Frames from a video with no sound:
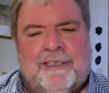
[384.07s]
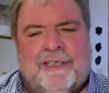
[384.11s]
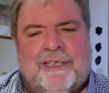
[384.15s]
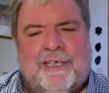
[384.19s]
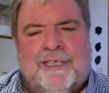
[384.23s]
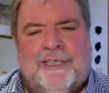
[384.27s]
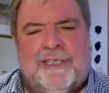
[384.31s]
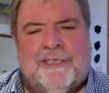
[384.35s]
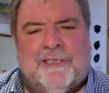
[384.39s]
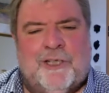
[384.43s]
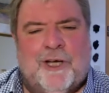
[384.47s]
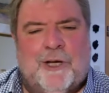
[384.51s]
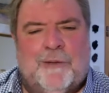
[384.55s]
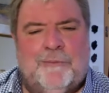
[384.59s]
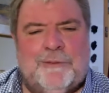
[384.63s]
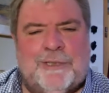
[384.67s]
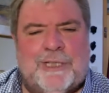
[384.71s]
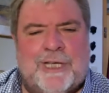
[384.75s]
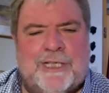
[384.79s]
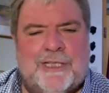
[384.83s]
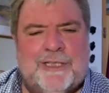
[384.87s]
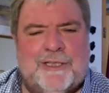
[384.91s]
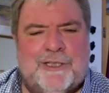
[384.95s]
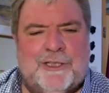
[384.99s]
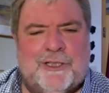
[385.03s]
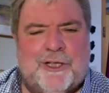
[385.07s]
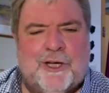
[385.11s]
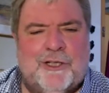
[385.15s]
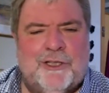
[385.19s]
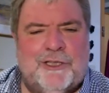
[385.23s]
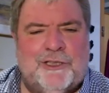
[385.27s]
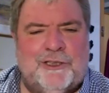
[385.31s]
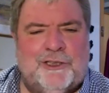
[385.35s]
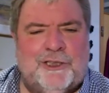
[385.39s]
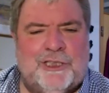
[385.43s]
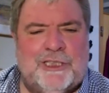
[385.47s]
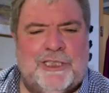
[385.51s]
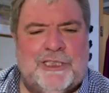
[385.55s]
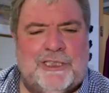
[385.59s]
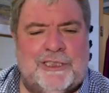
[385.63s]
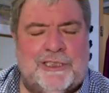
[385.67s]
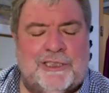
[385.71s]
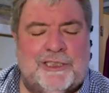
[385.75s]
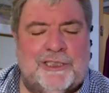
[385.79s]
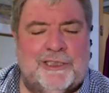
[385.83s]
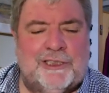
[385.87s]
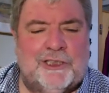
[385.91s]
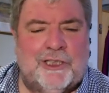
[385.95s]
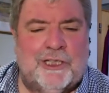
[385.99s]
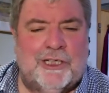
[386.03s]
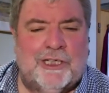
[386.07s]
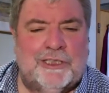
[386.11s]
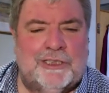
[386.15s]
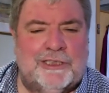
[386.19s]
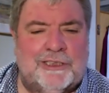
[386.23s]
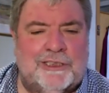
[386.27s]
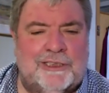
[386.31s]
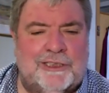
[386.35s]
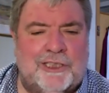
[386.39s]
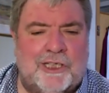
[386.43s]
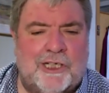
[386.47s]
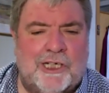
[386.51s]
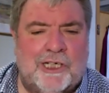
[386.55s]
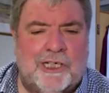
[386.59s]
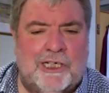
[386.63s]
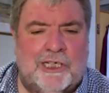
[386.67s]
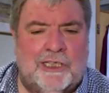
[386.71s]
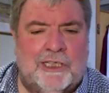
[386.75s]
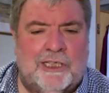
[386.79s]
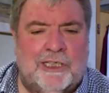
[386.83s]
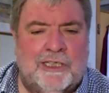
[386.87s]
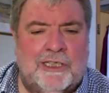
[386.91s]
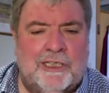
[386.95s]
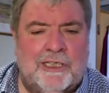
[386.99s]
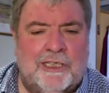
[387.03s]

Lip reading: In the time taken to go to Jesus, the child has died,